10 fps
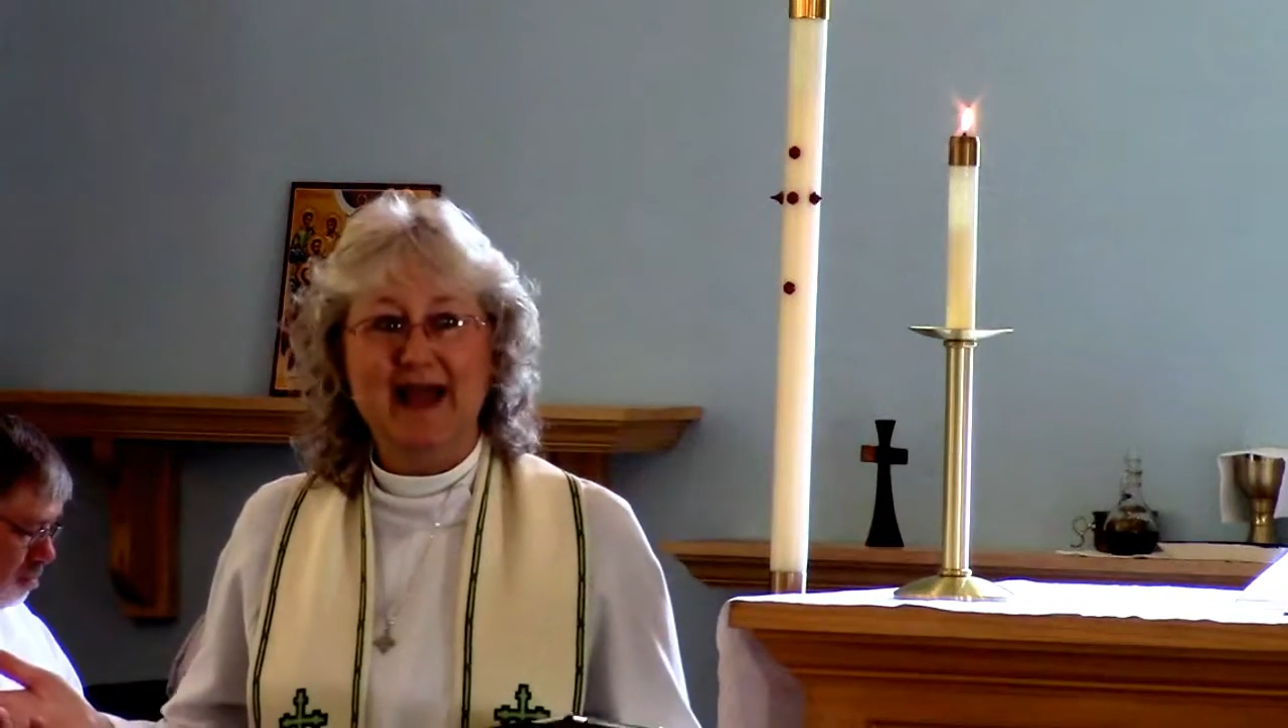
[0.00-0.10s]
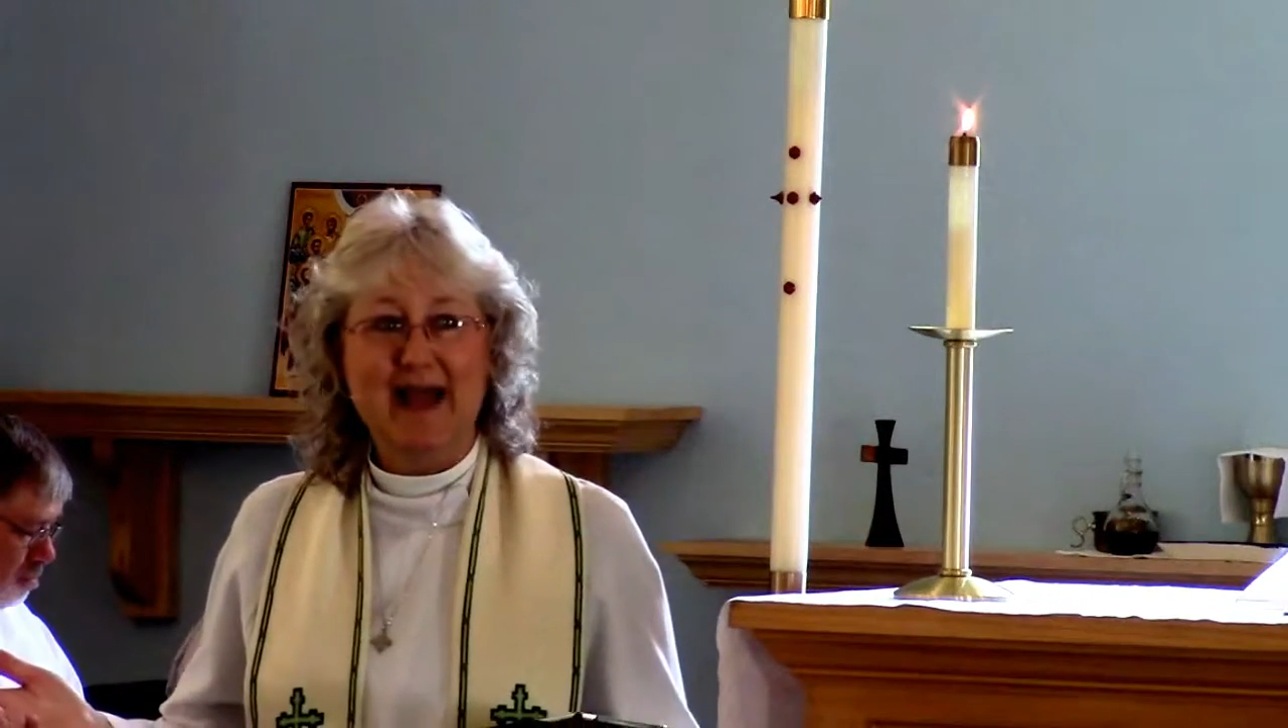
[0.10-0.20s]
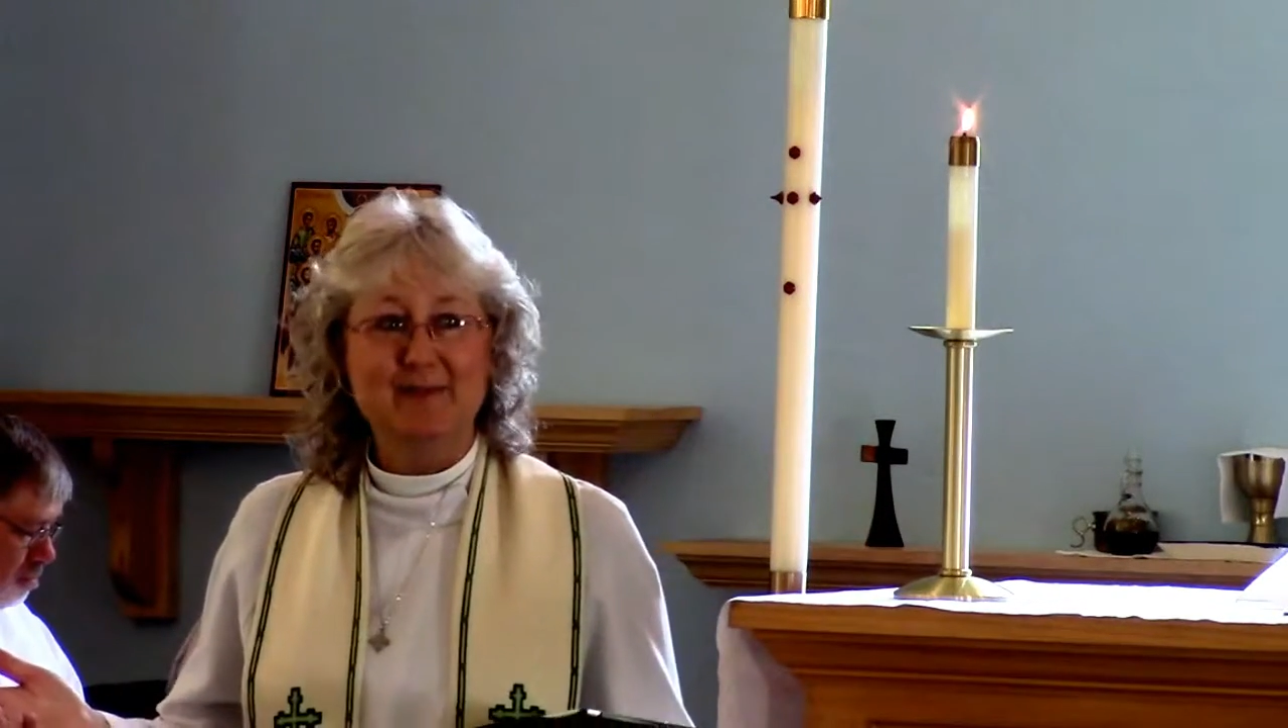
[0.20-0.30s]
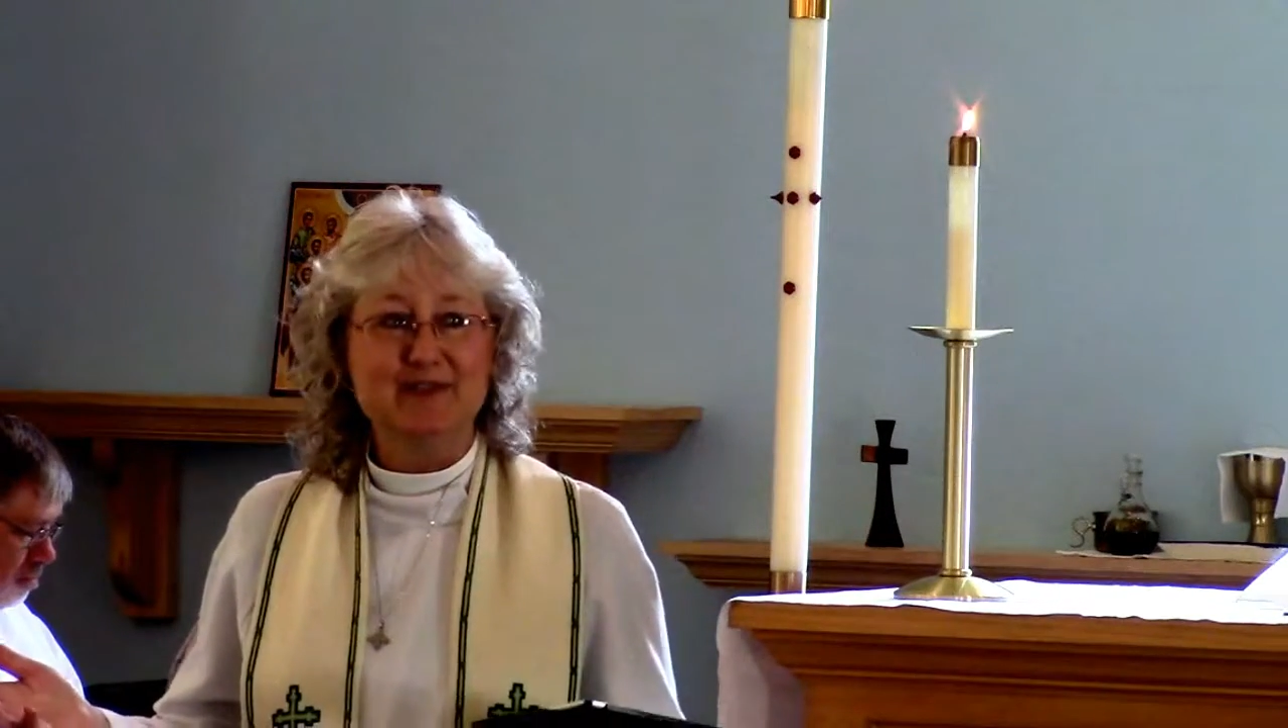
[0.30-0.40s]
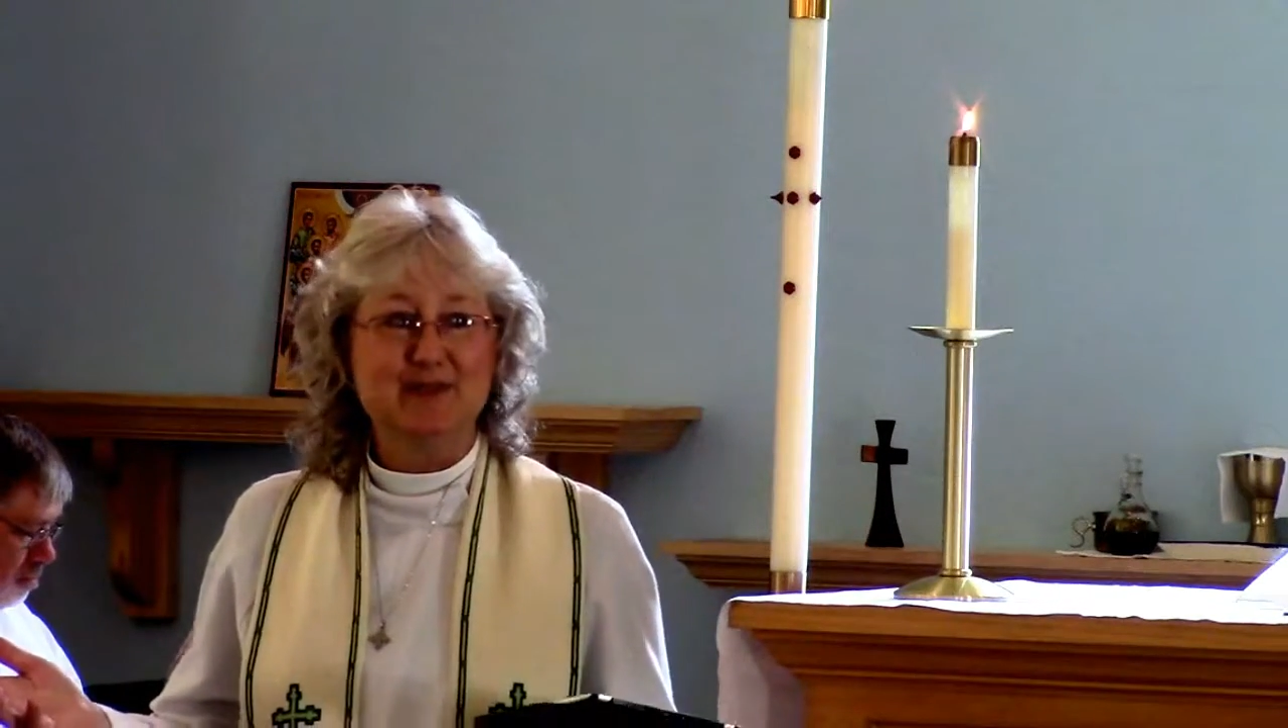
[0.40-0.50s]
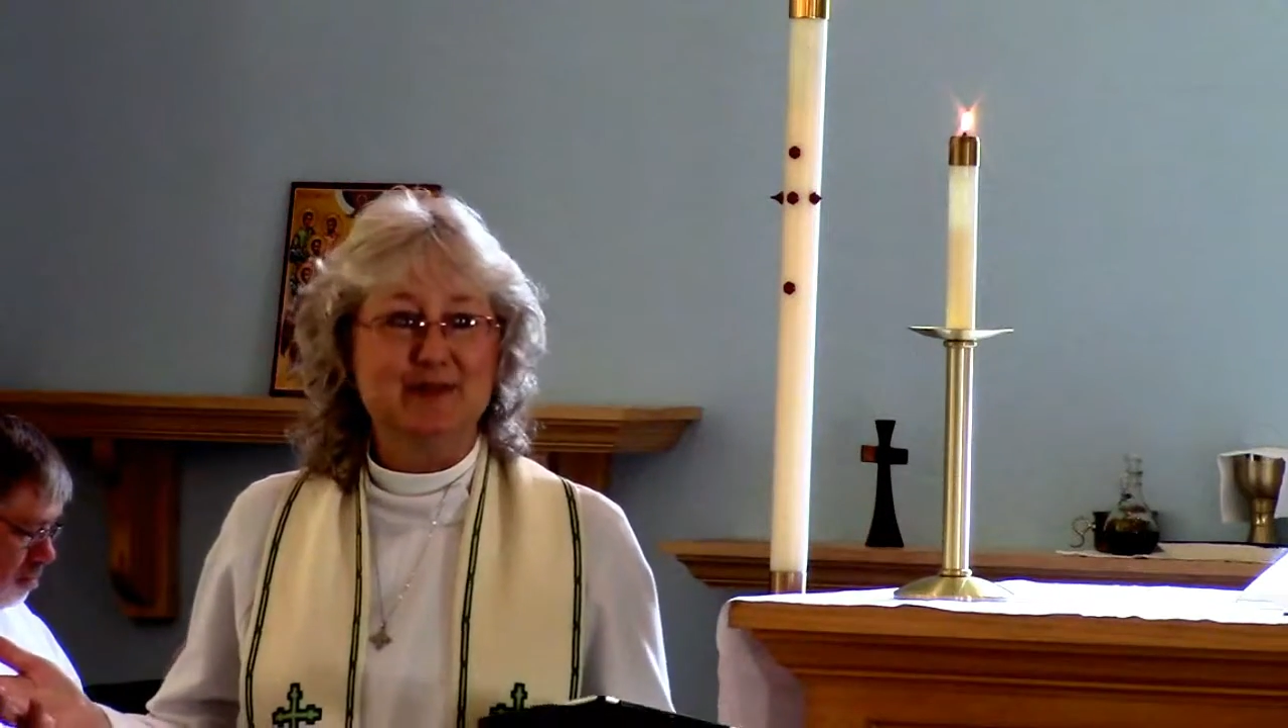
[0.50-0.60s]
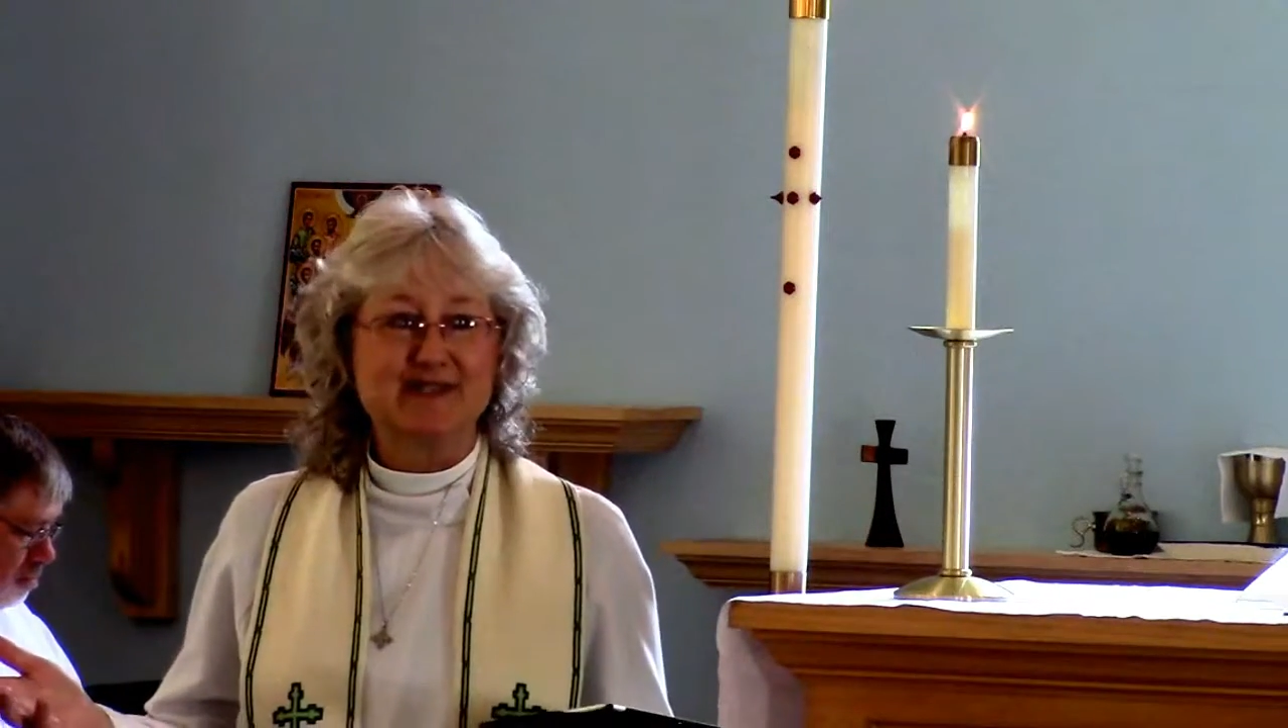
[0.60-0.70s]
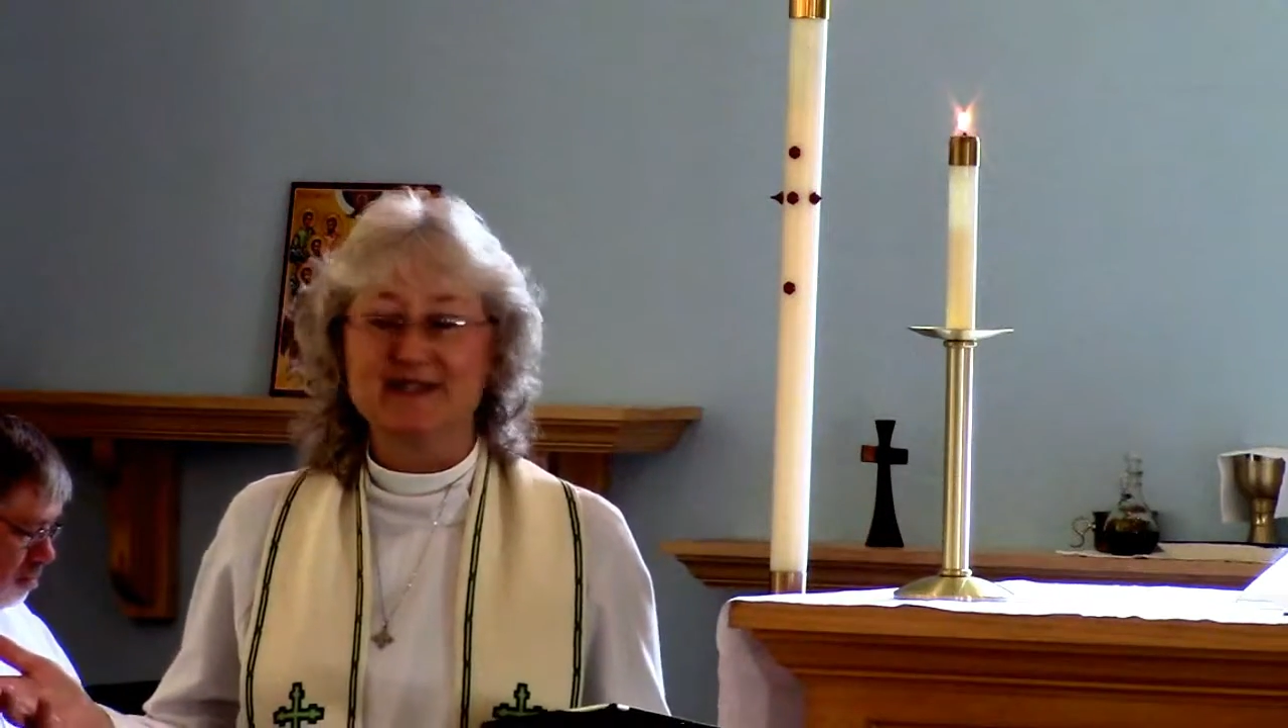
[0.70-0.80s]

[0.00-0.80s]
happen to us